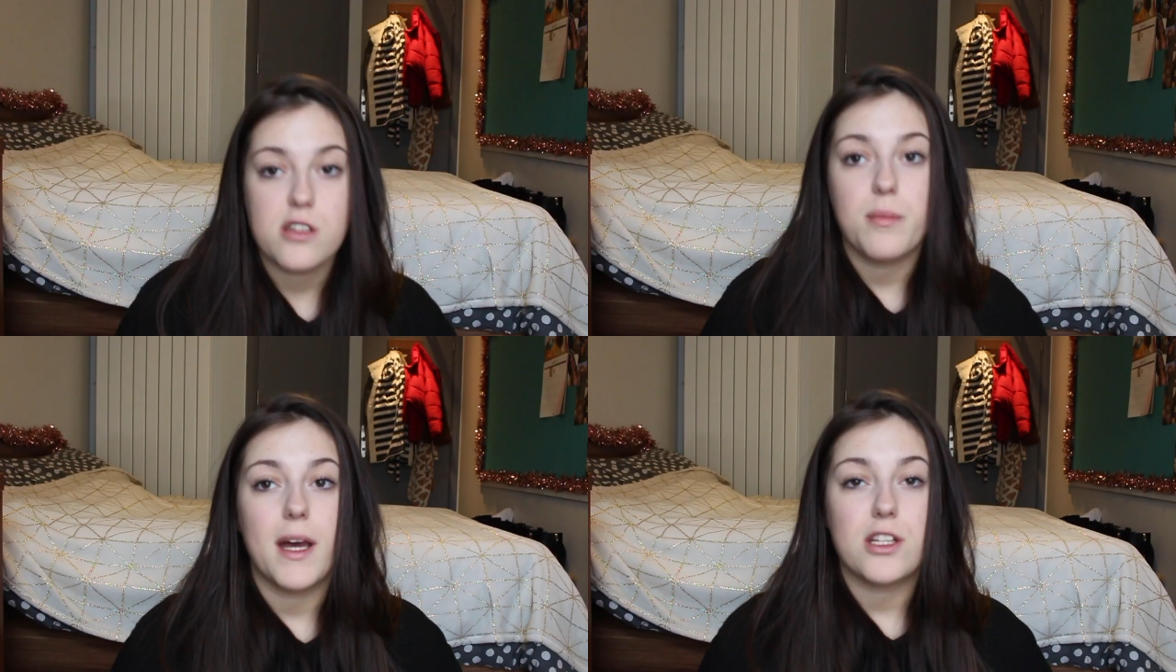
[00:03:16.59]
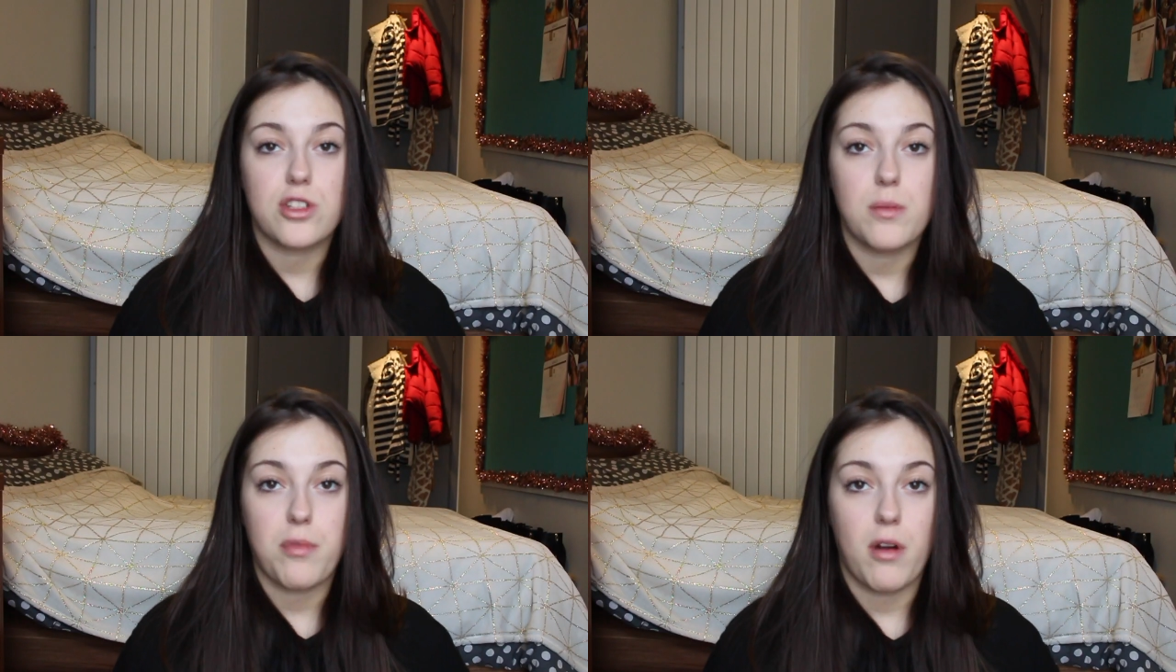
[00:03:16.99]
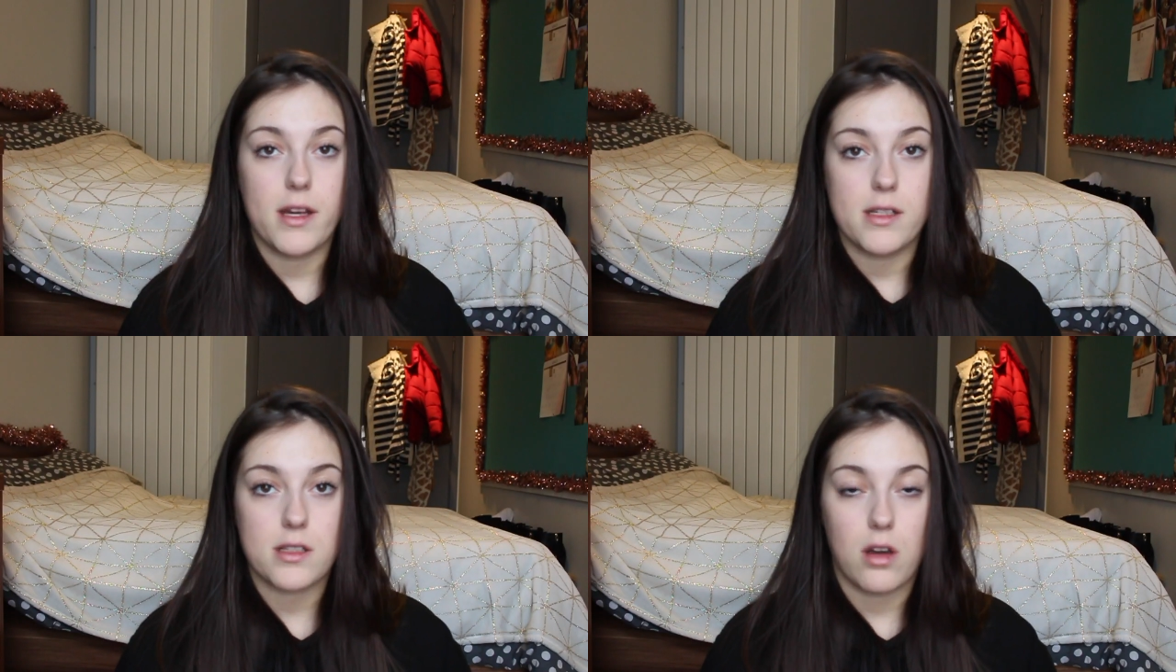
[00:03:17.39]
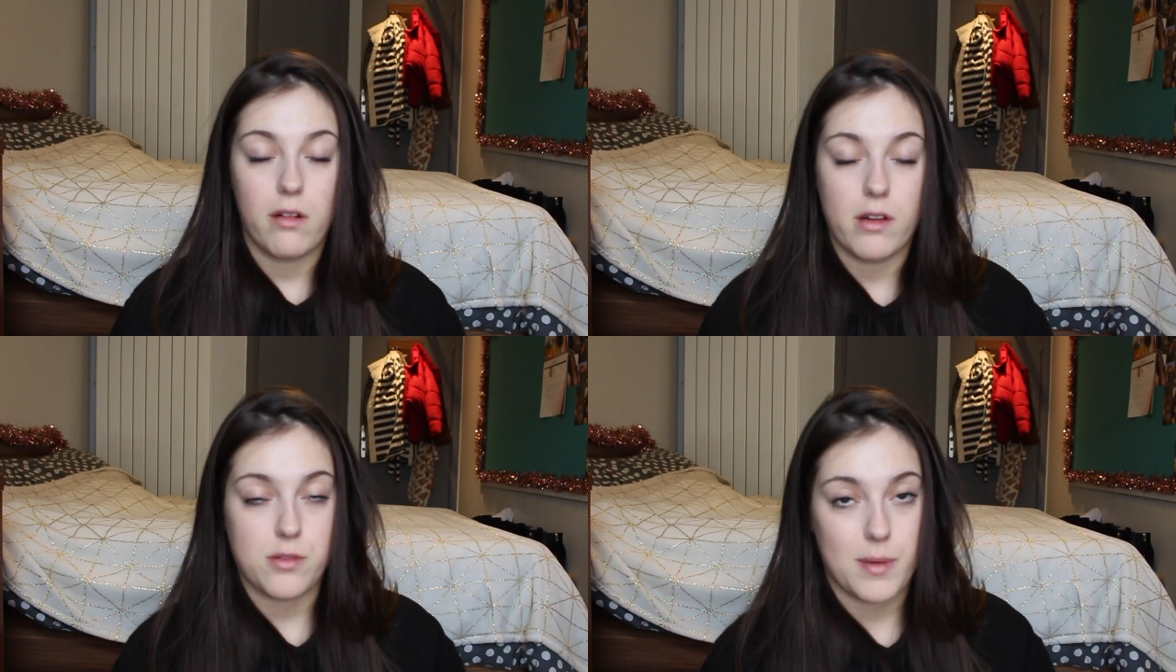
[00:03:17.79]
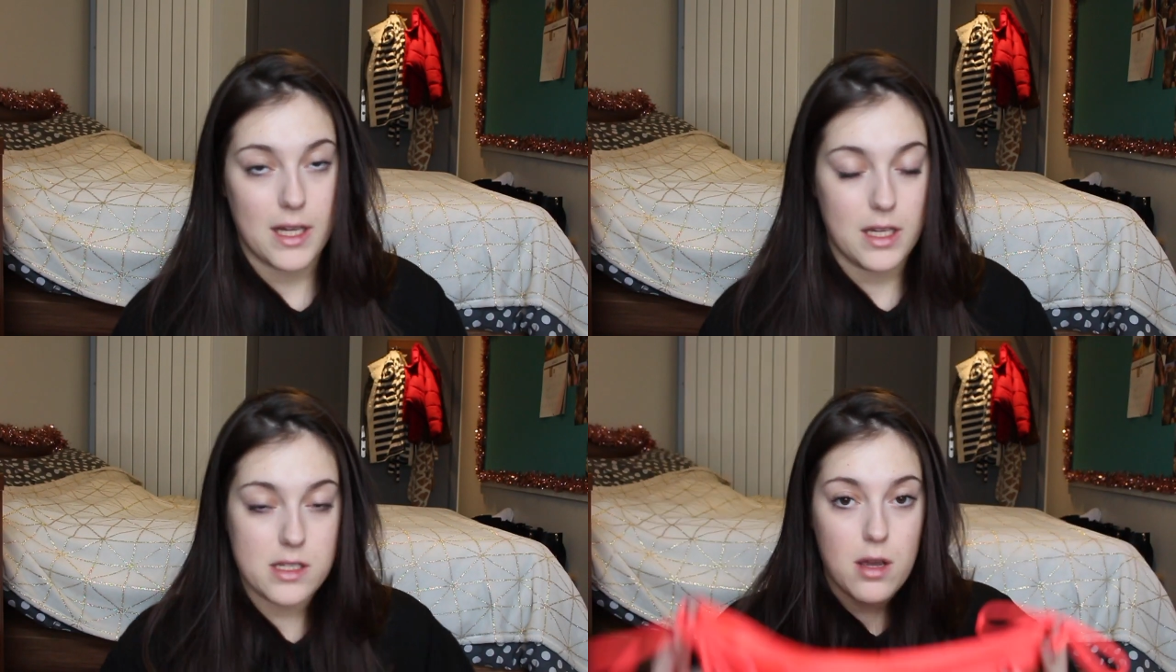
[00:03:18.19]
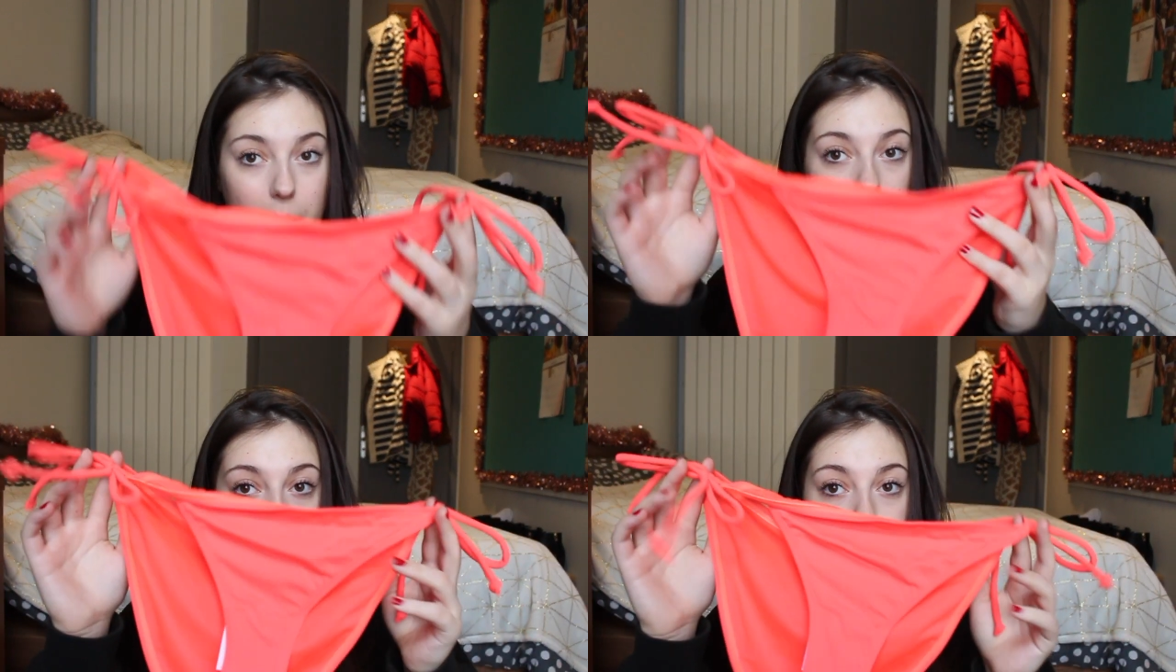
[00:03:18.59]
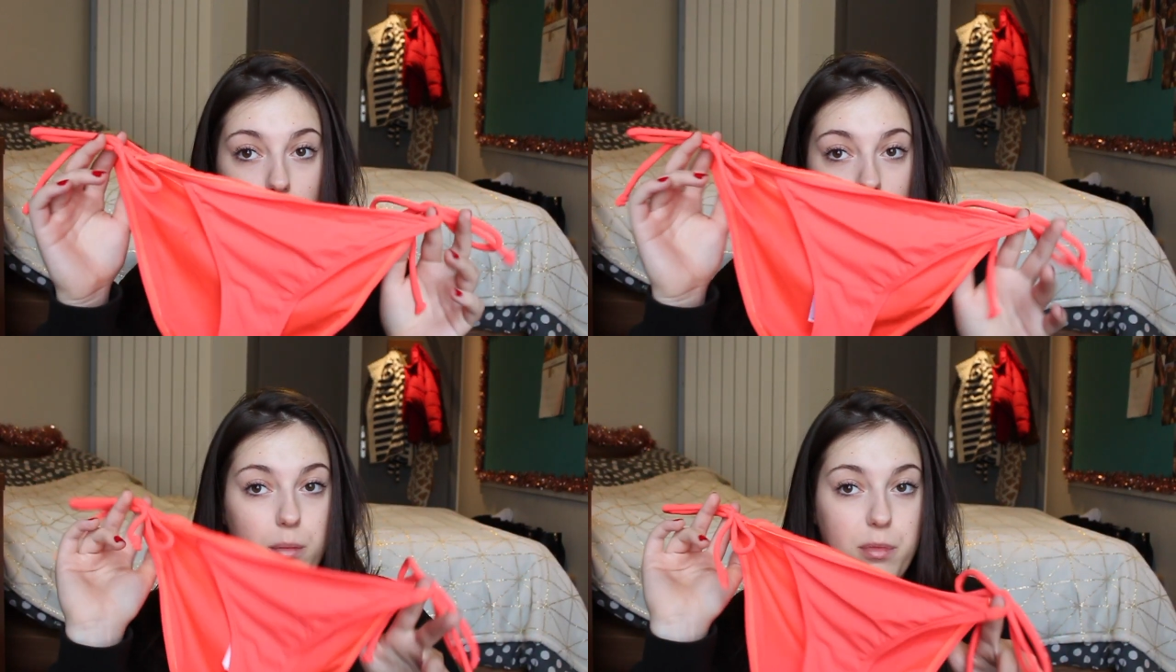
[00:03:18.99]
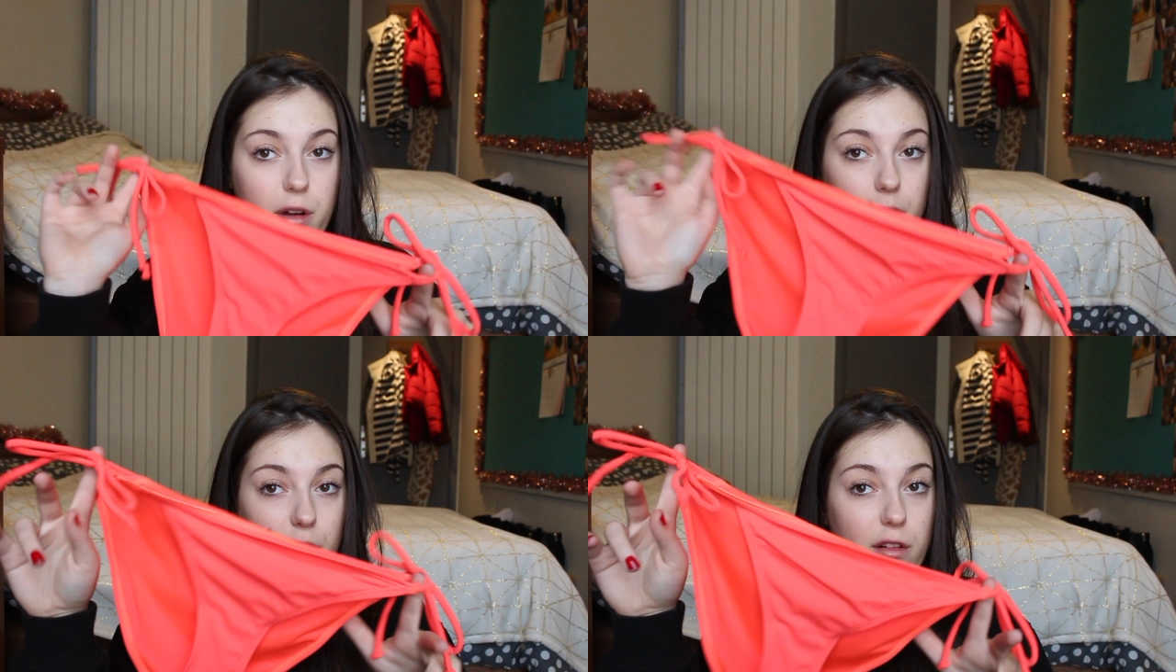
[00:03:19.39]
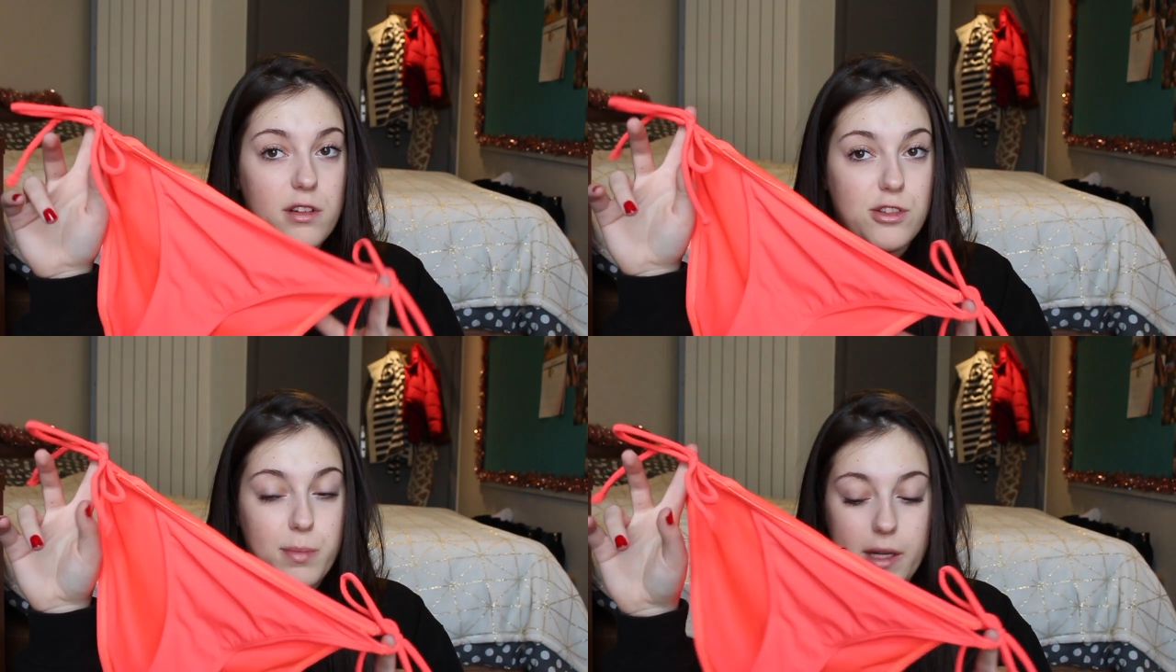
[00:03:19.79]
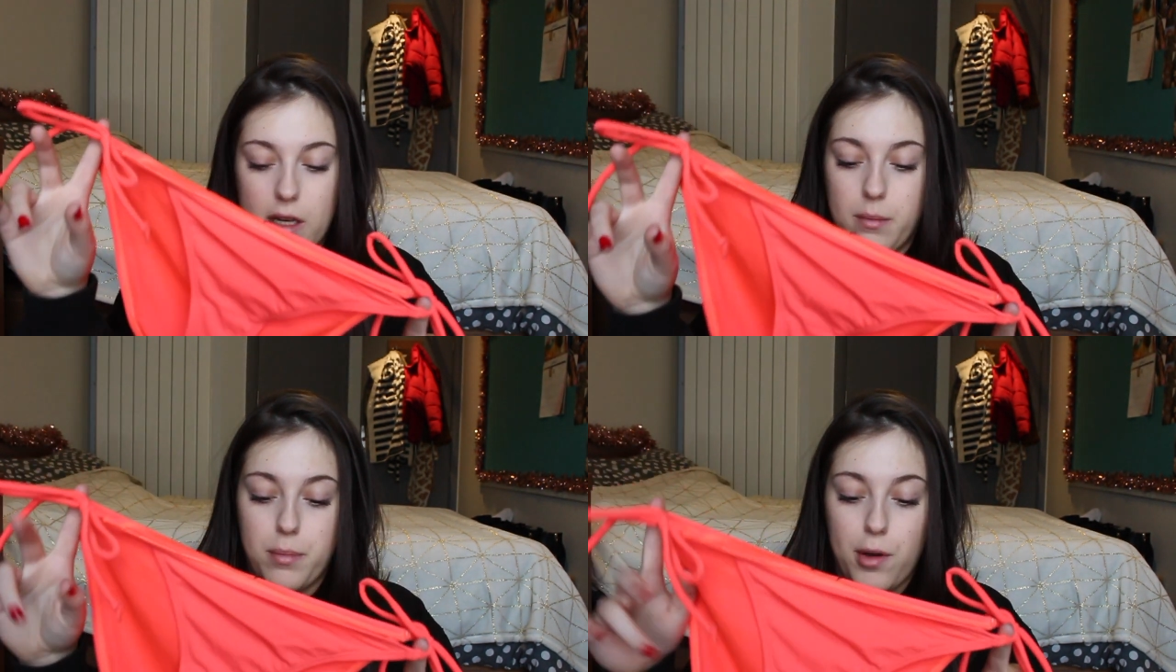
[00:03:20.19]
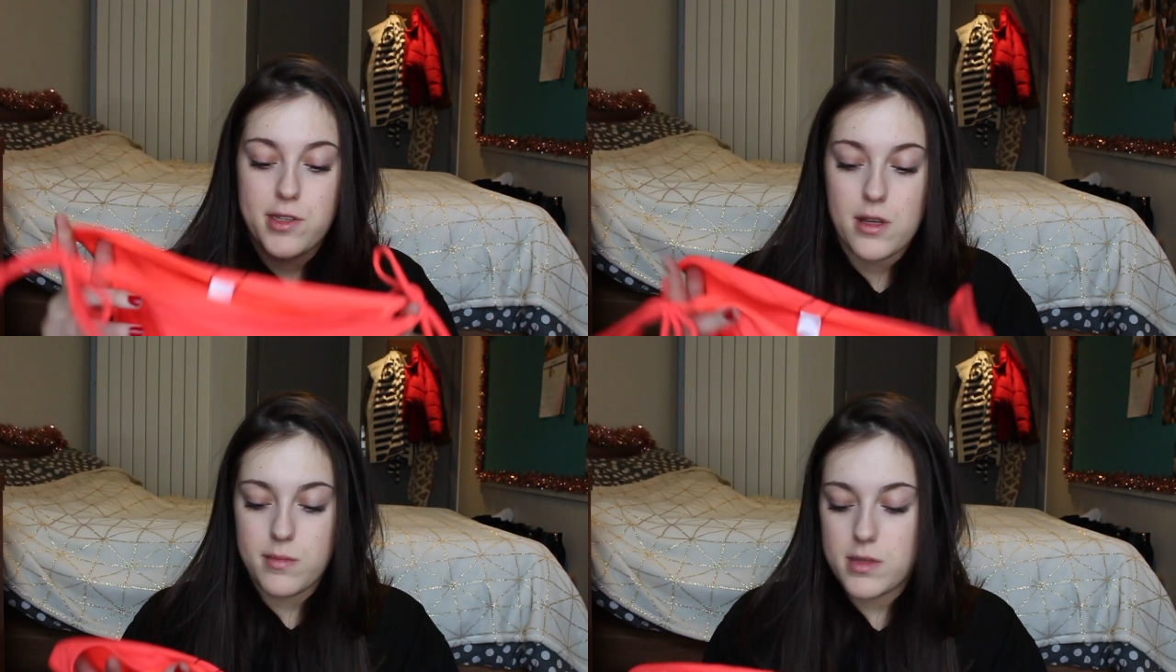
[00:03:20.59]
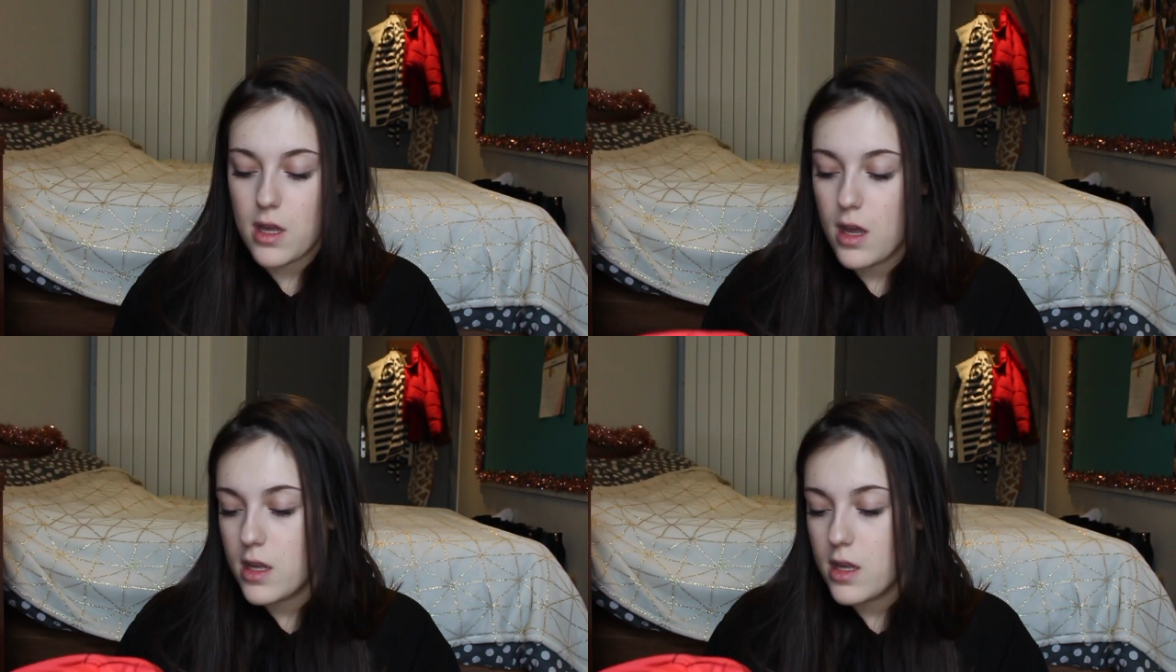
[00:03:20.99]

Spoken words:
To match the bright orange bikini top, I bought the bright orange bikini bottoms.